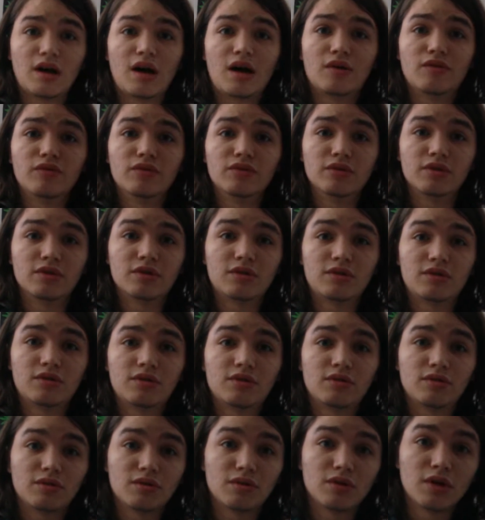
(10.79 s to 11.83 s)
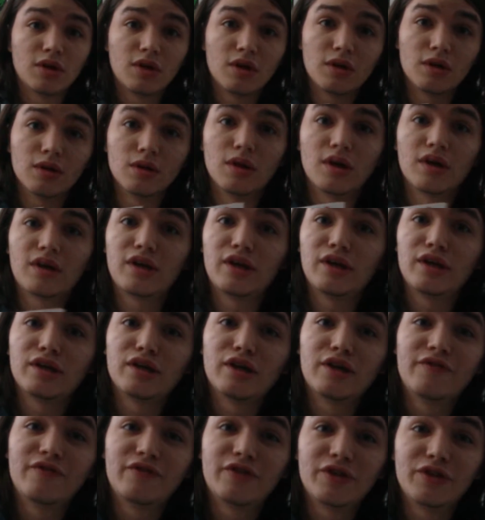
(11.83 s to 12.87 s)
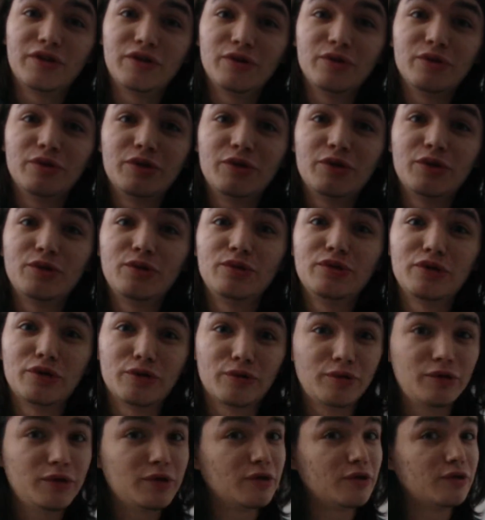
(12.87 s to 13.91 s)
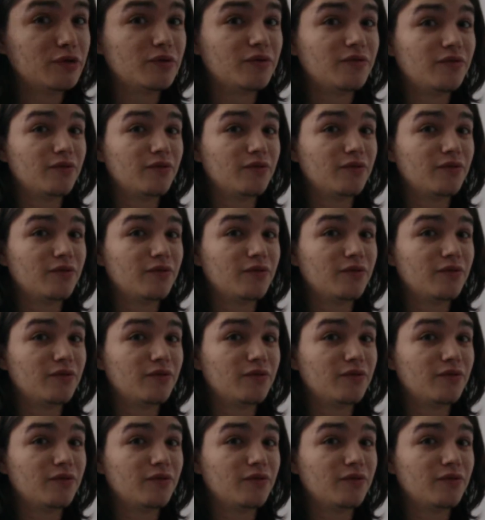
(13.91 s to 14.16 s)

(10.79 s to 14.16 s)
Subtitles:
I was lucky enough to do two in a row.